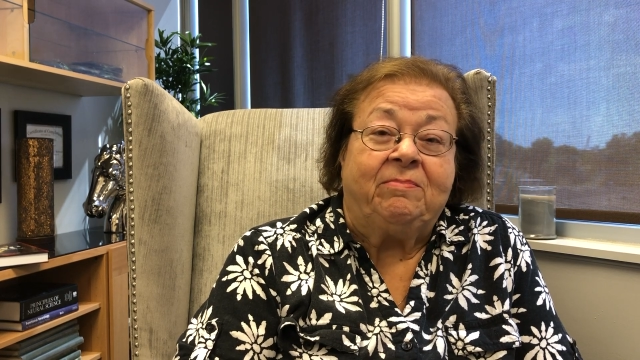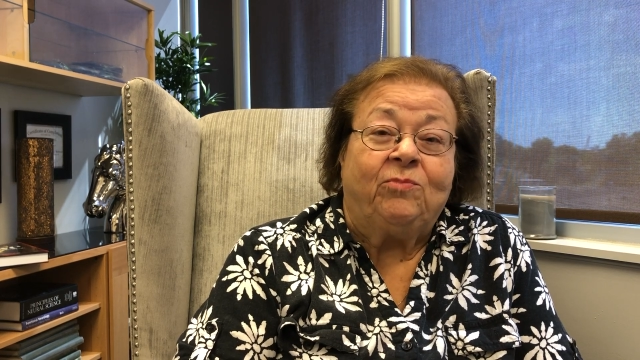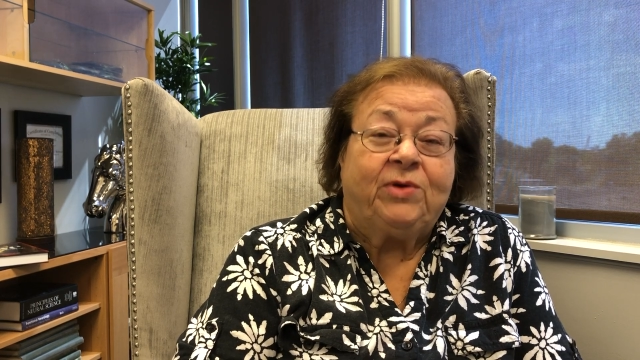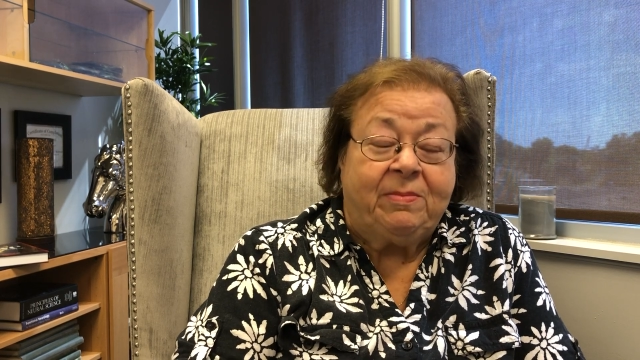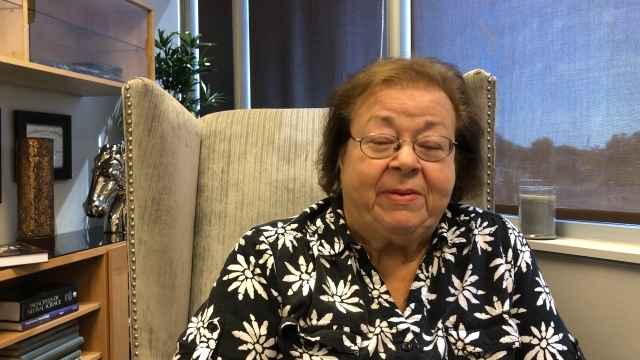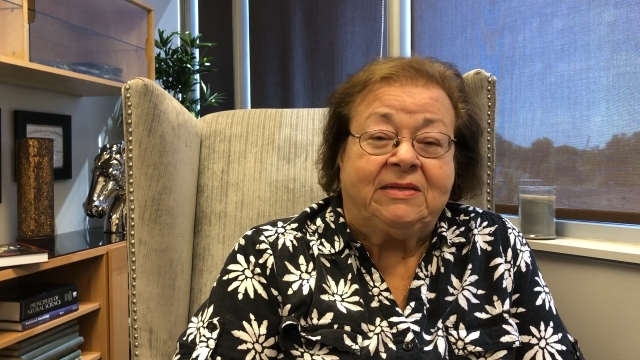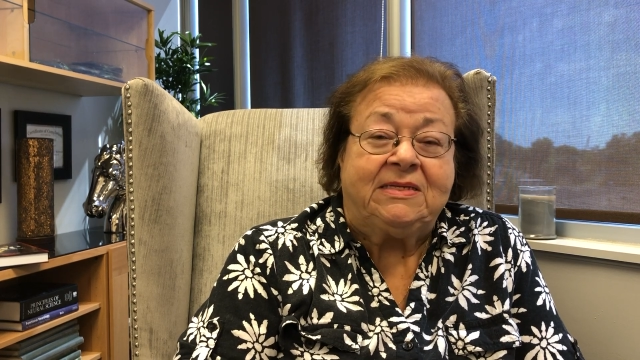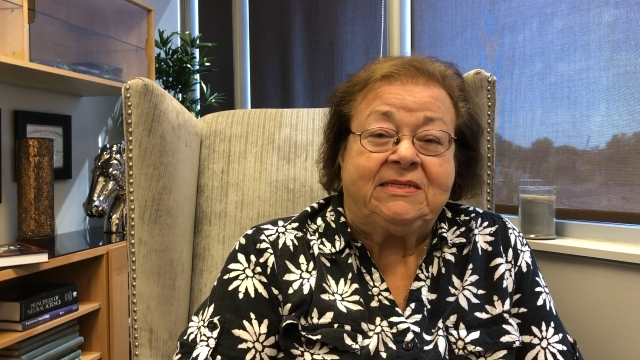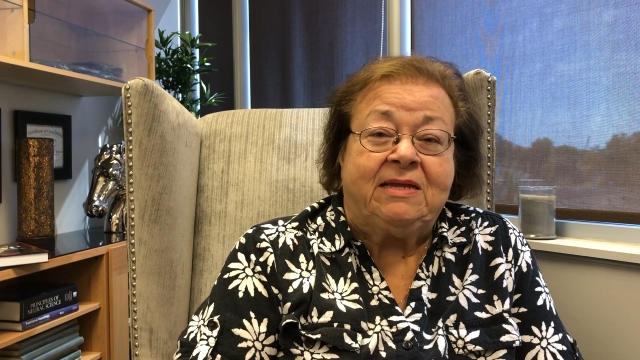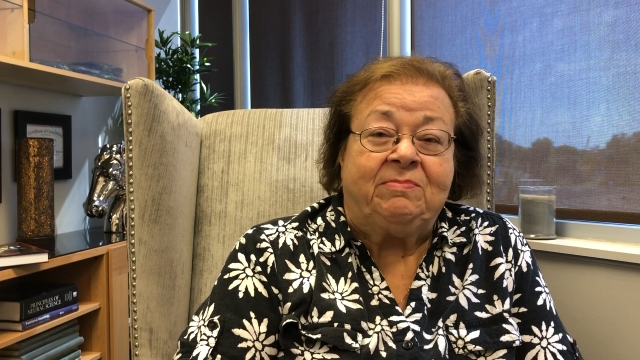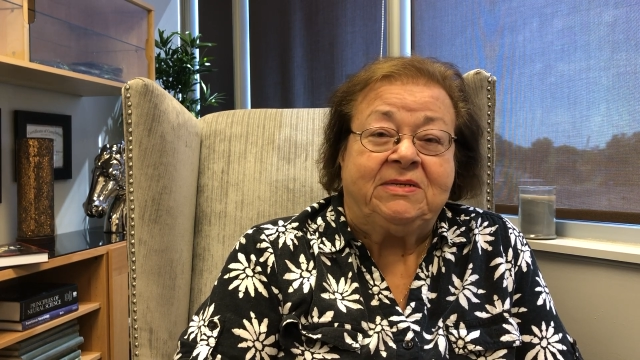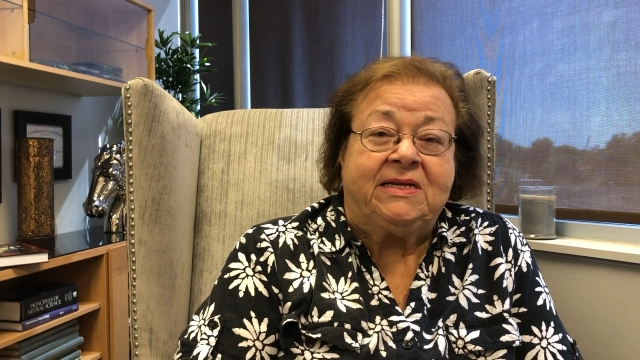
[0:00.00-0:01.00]
what about
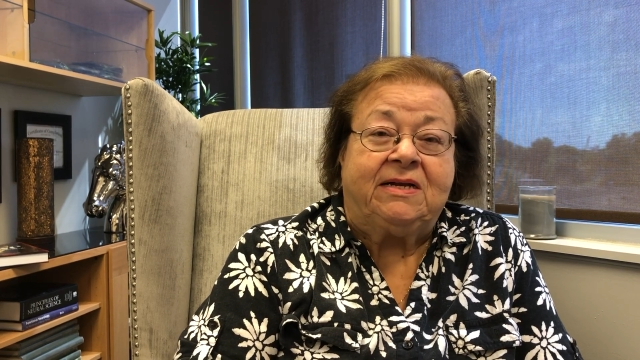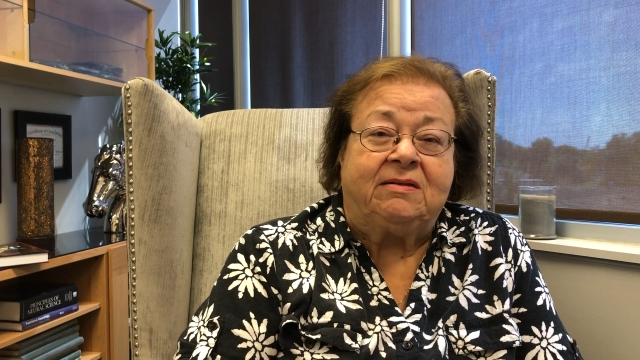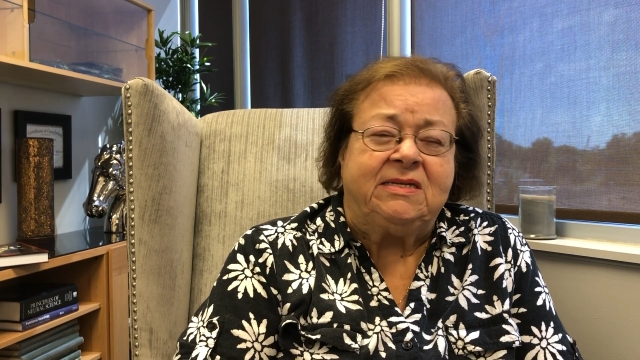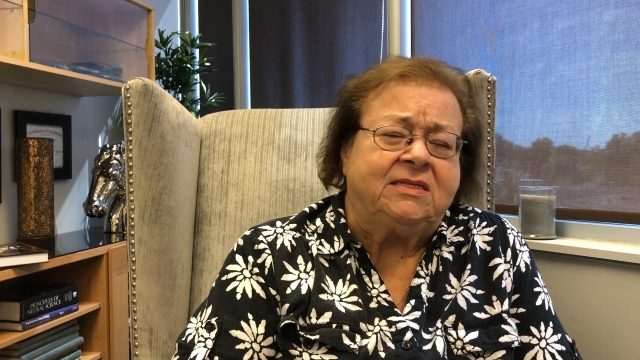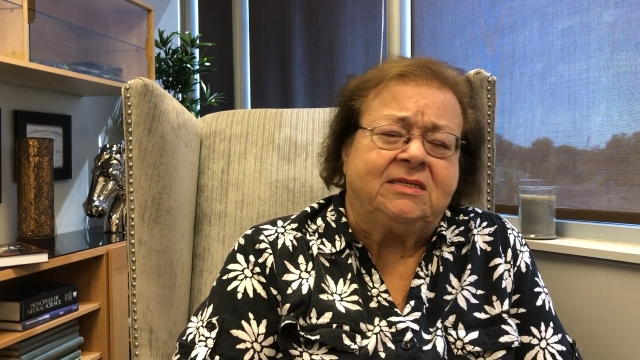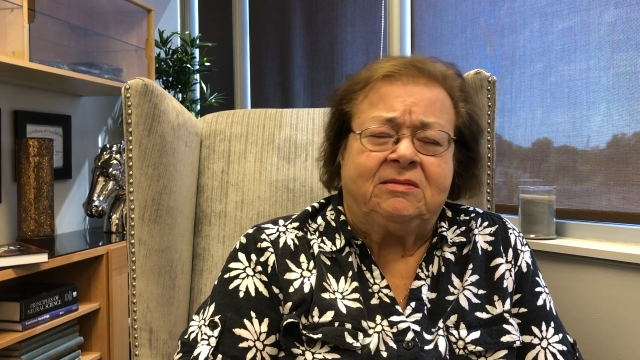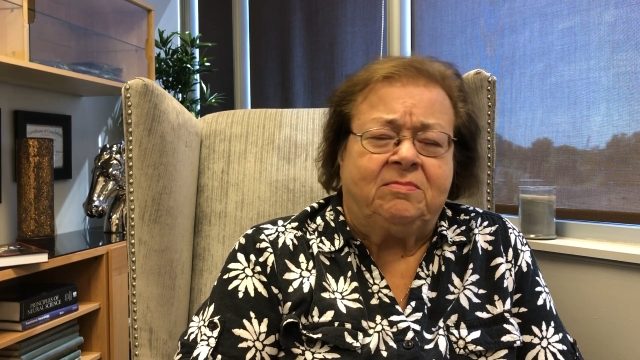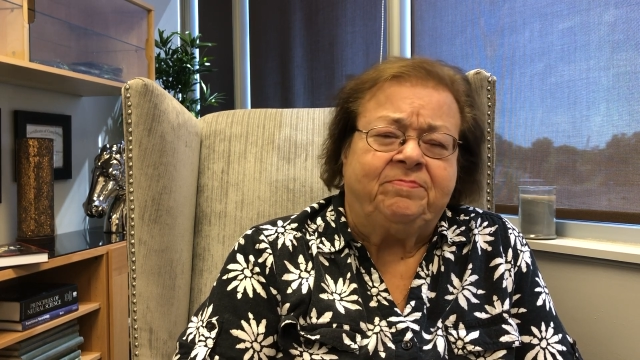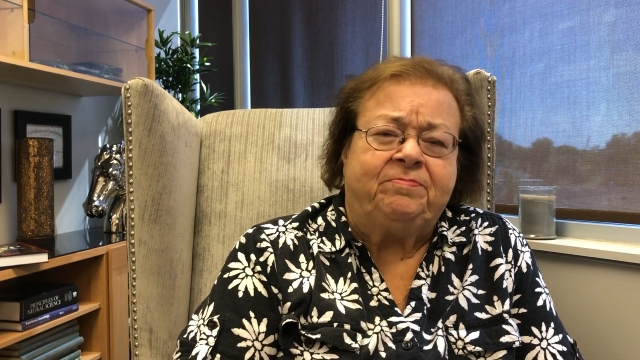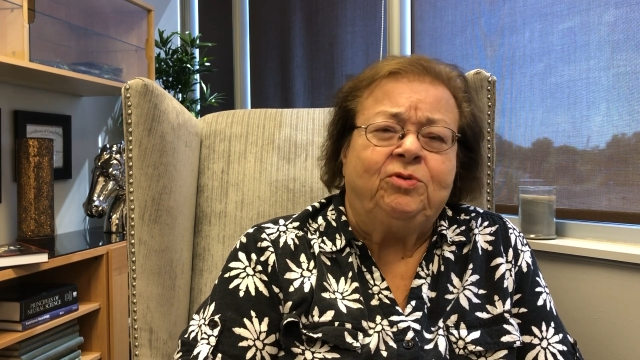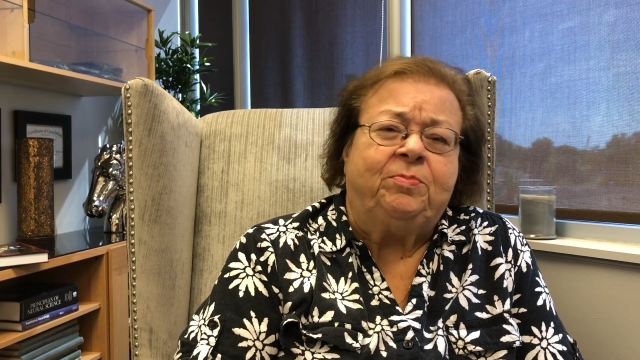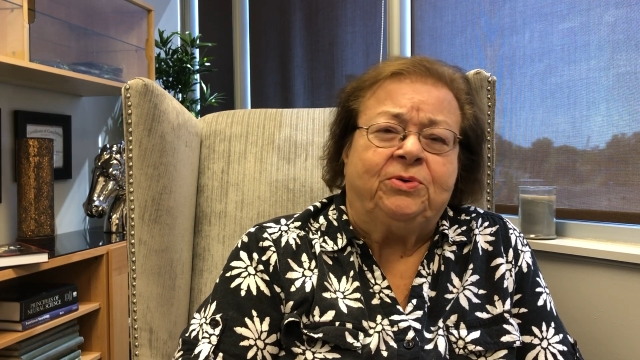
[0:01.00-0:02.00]
stem cell? He's
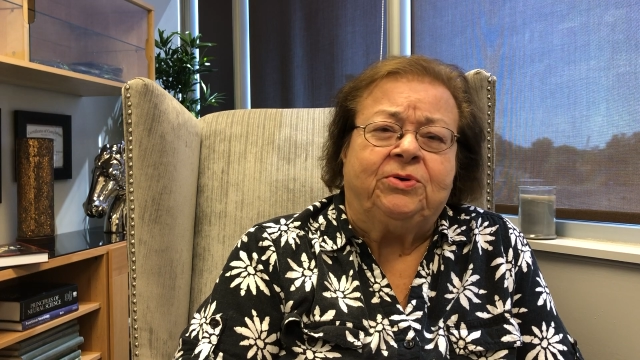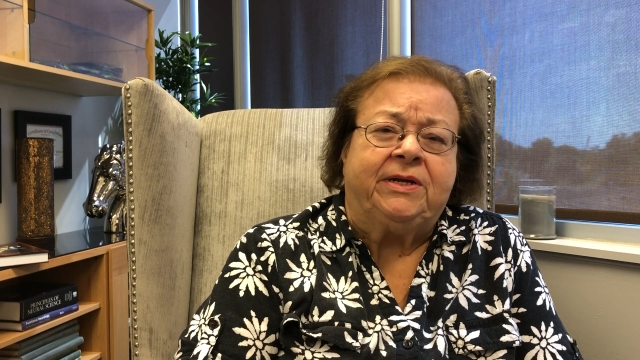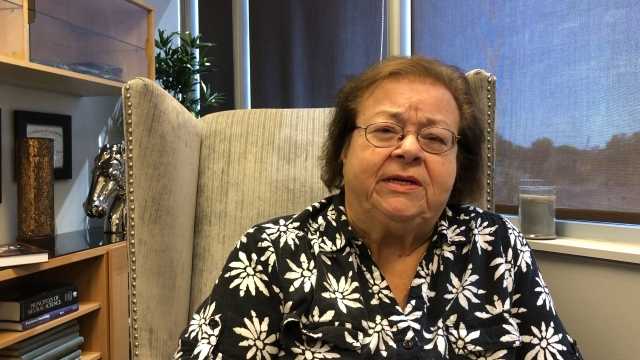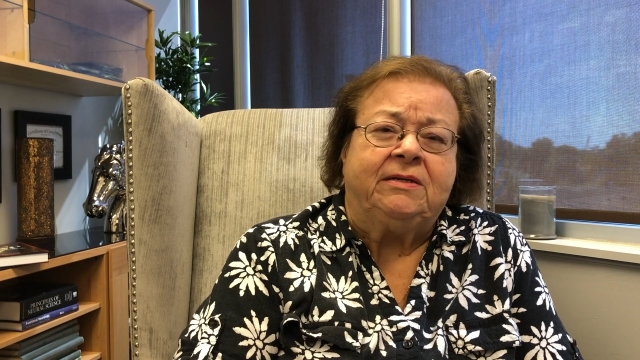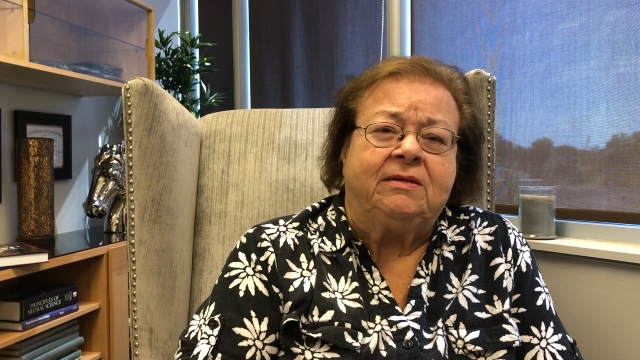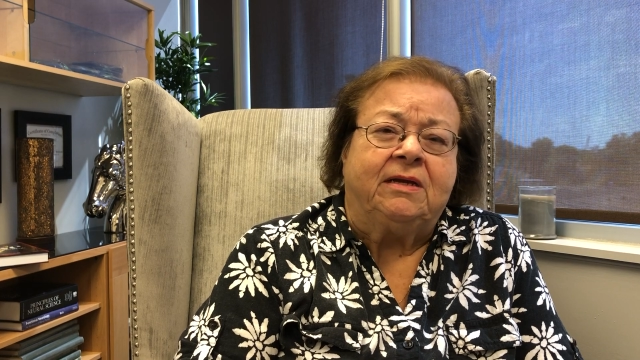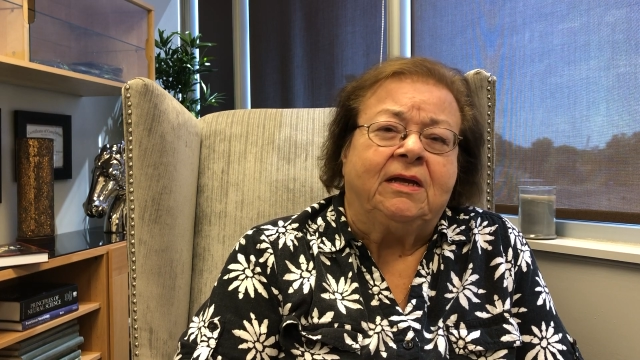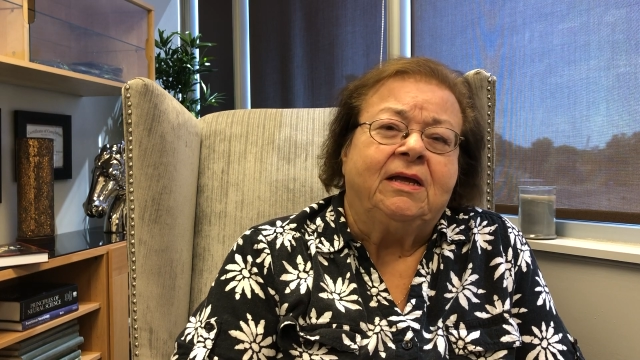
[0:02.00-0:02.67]
poo-pooed it.